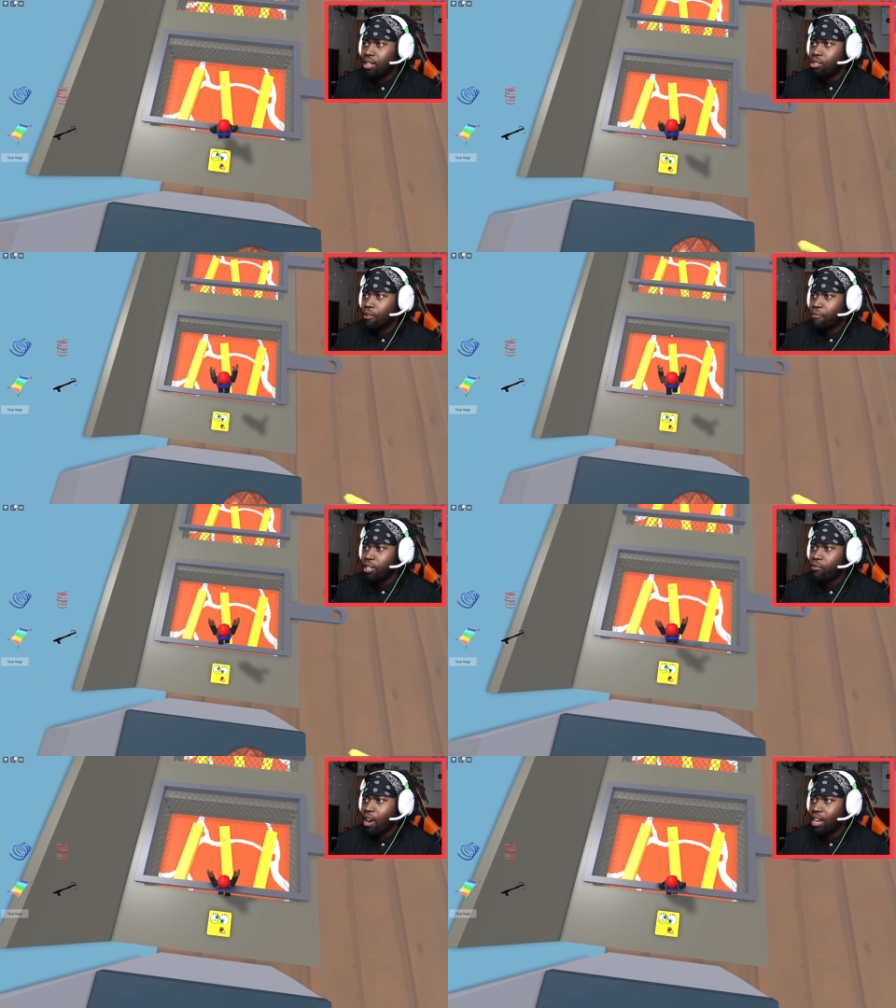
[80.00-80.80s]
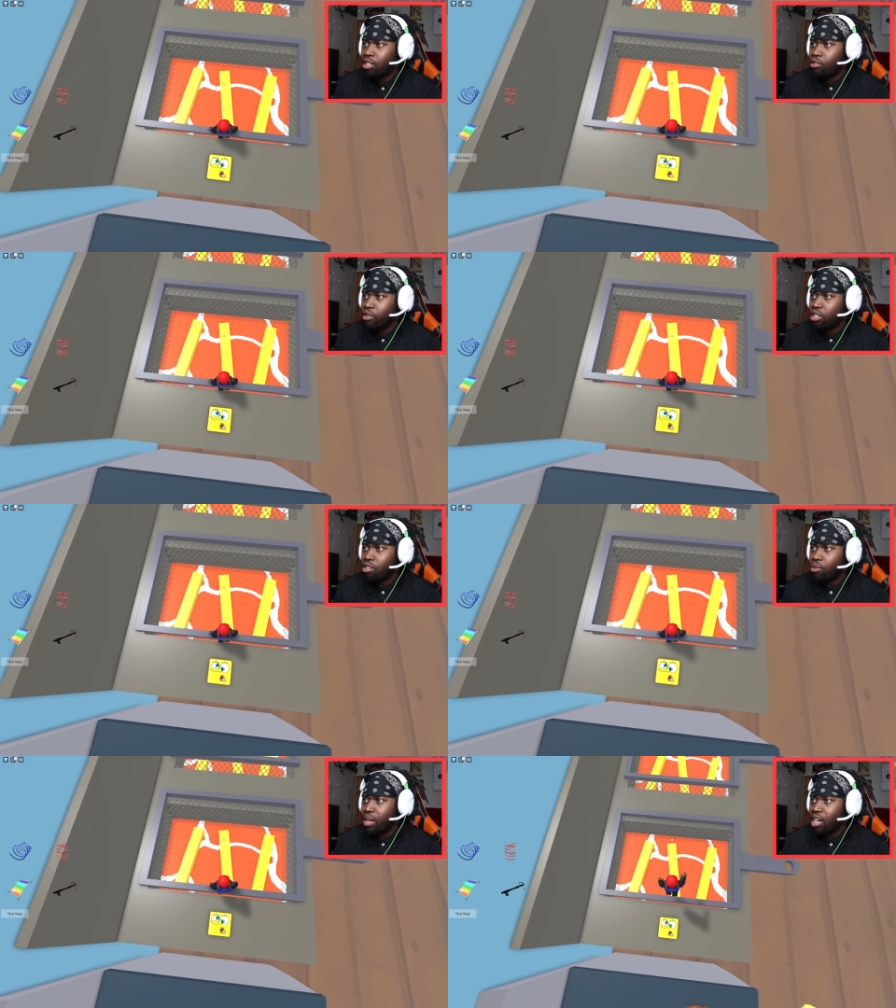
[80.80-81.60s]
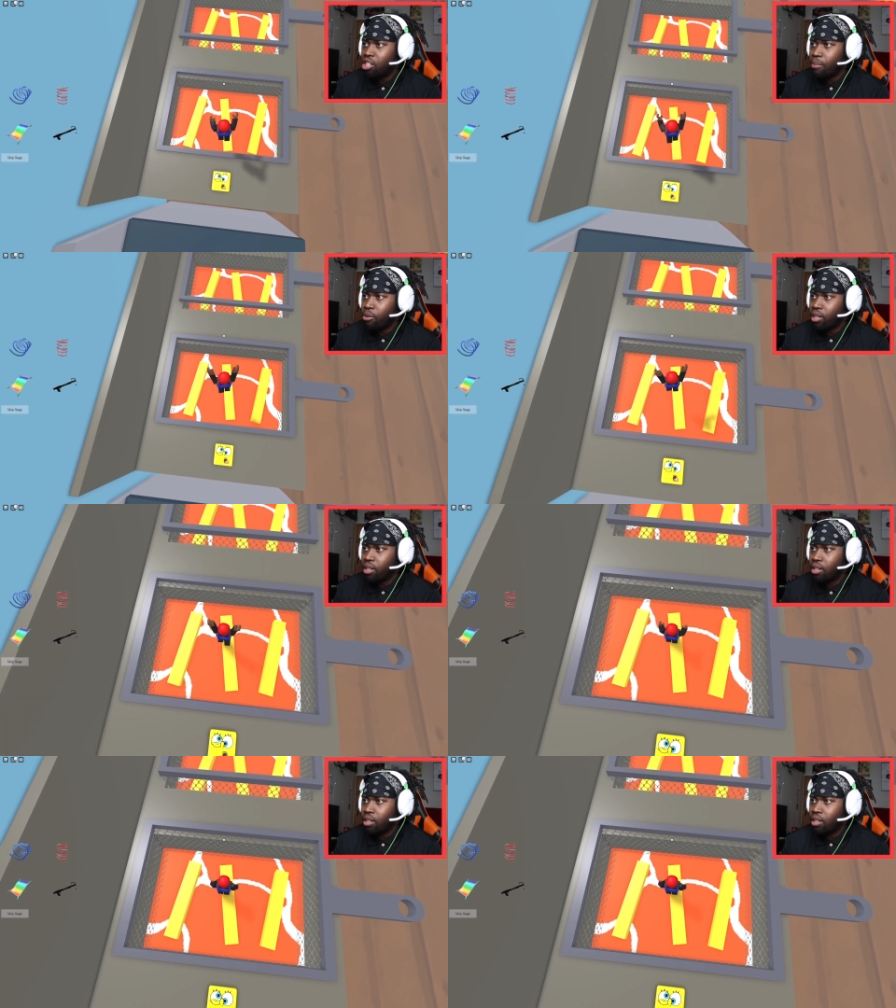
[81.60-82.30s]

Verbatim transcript: These are the french fries greasers. We got to jump on it.